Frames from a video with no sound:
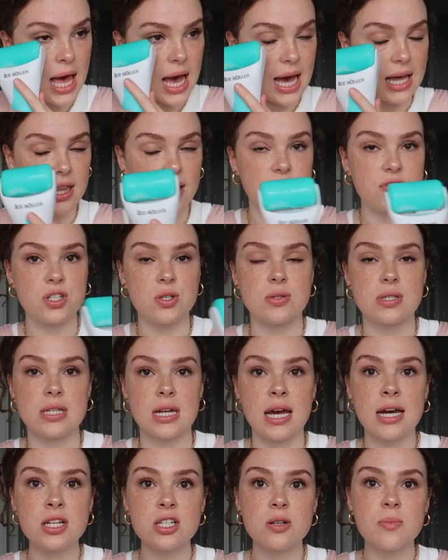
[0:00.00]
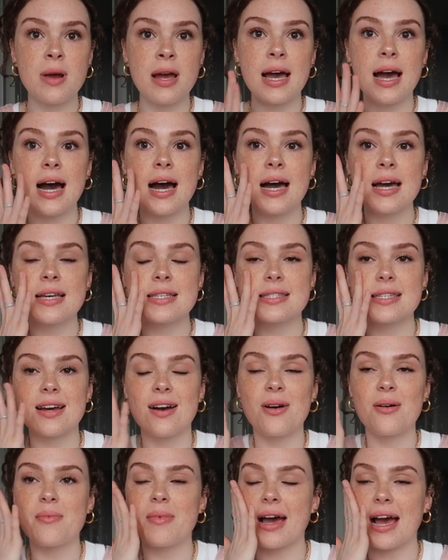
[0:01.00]
I love to use it under my eyes.
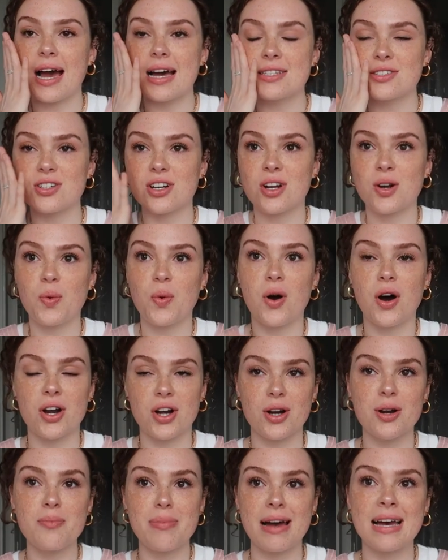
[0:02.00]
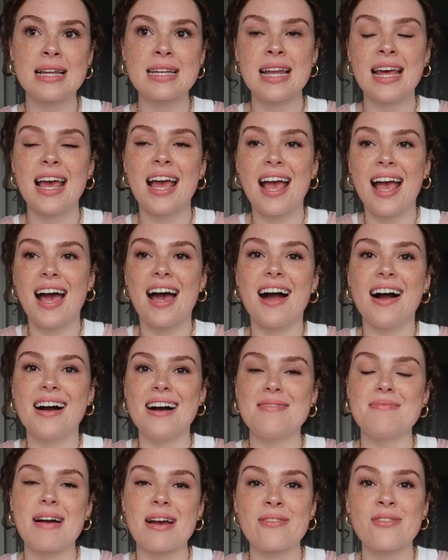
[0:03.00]
Now my eyes are gonna water, but
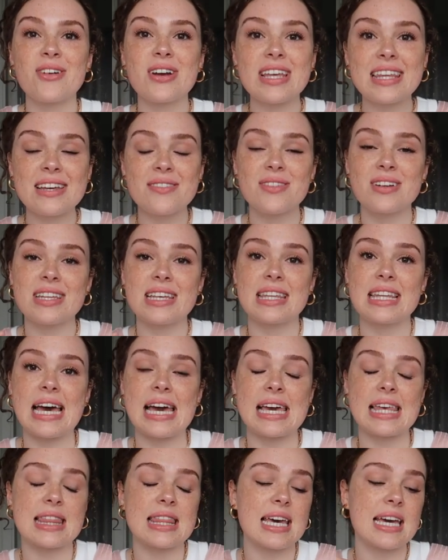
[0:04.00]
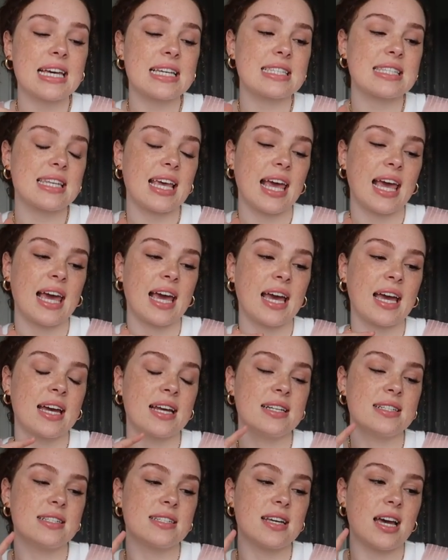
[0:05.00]
I really, really like this,
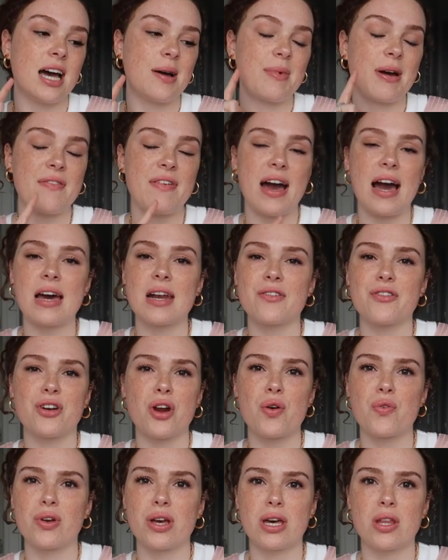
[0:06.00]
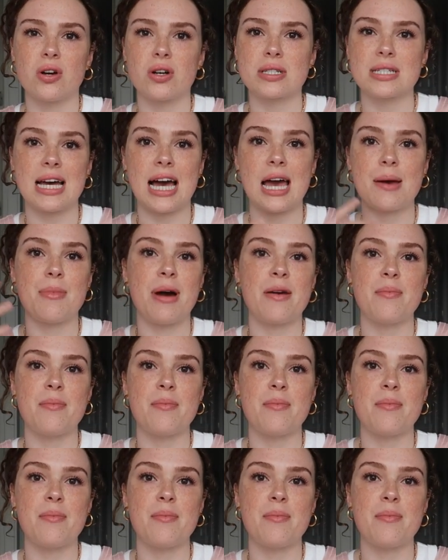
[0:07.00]
and I've had it for a really long time.